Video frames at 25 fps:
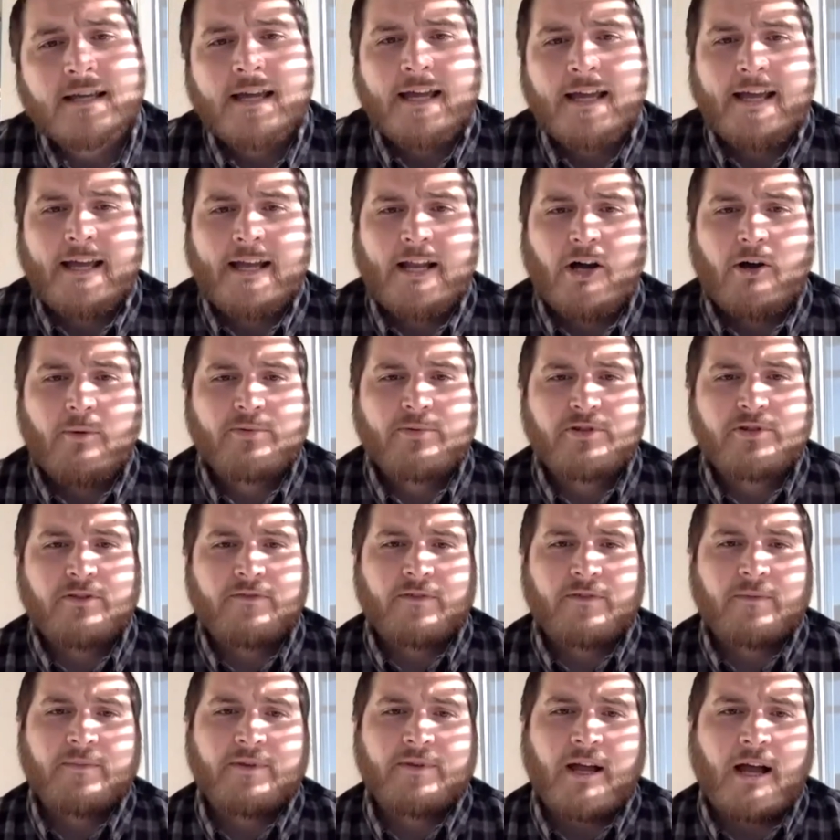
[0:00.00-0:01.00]
it helps you
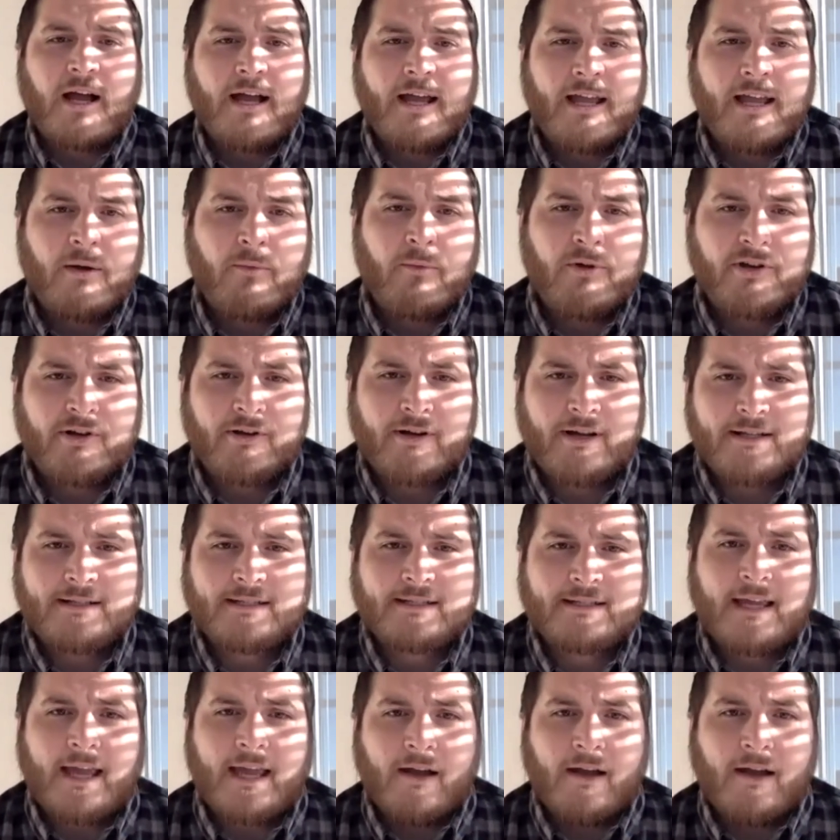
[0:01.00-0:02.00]
from dying when you're at
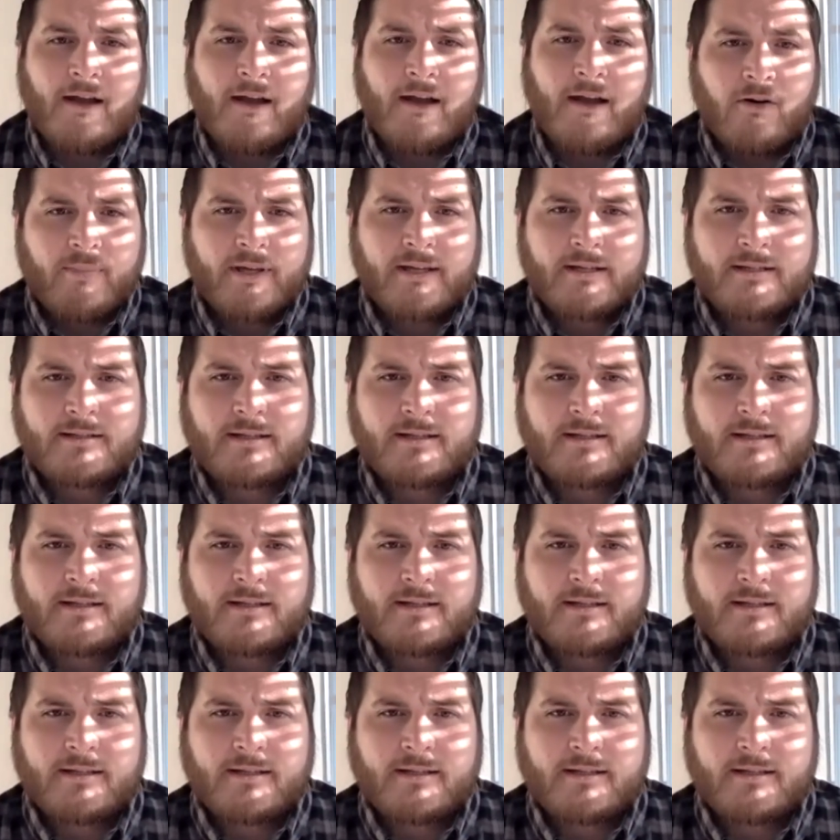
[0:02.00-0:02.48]
scale,